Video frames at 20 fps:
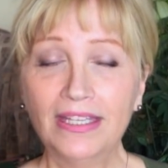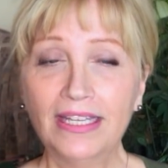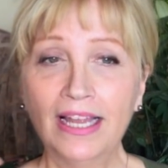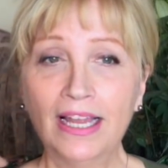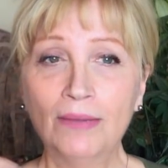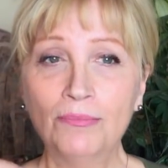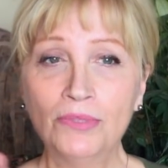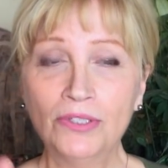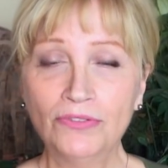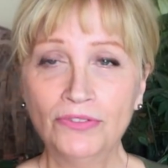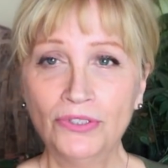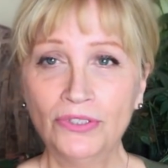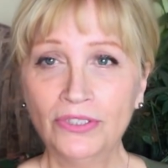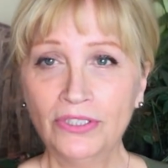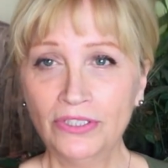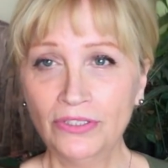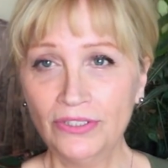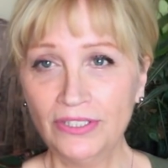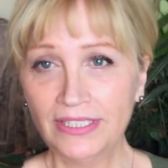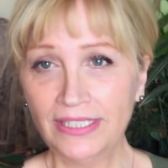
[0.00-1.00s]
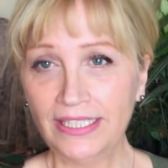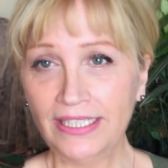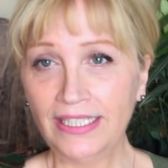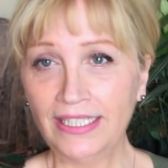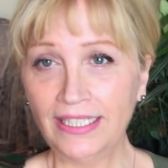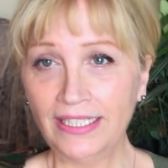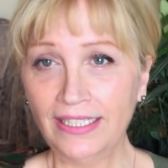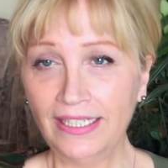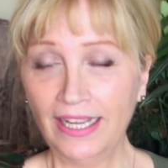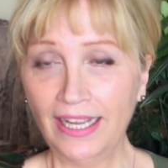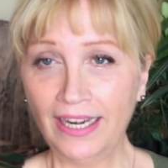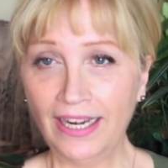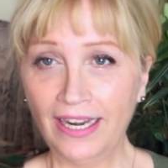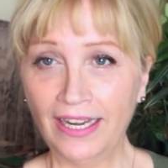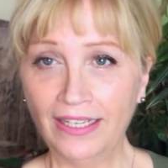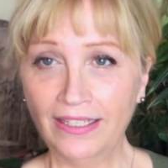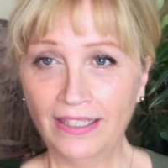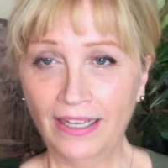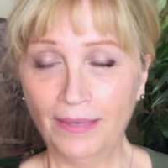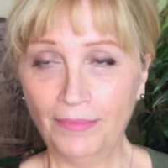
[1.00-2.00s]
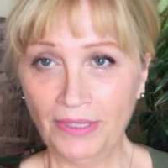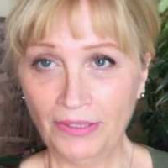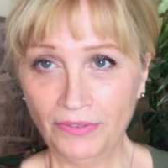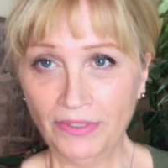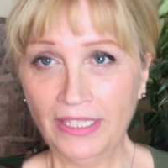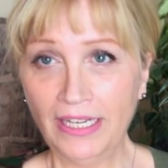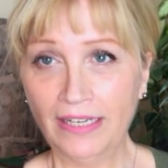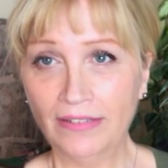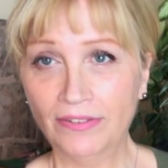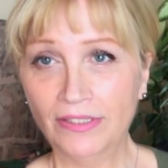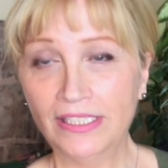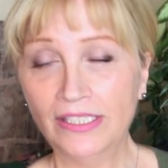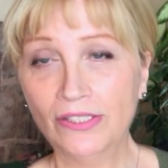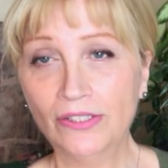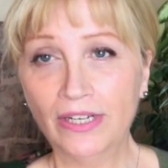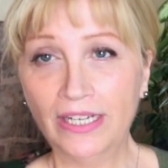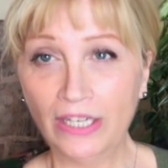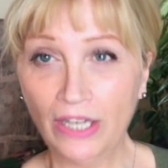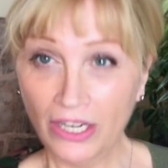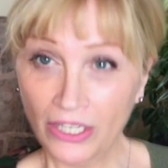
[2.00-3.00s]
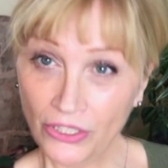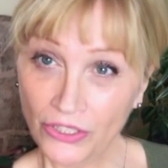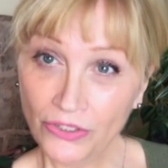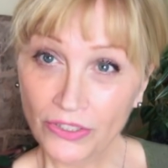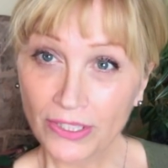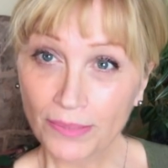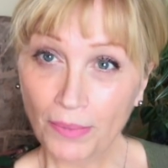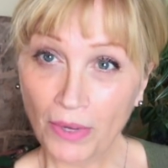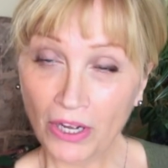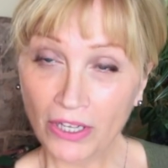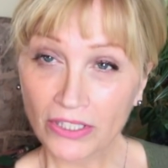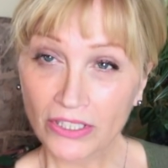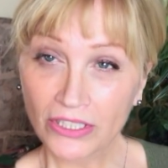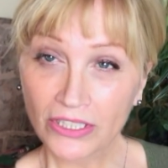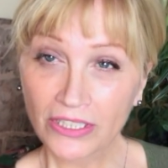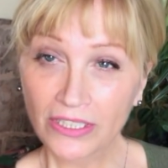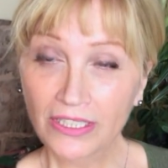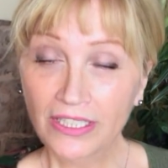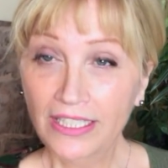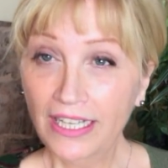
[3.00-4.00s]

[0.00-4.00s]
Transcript: I moved to a new city and I'm in recovery, so I got a new sponsor.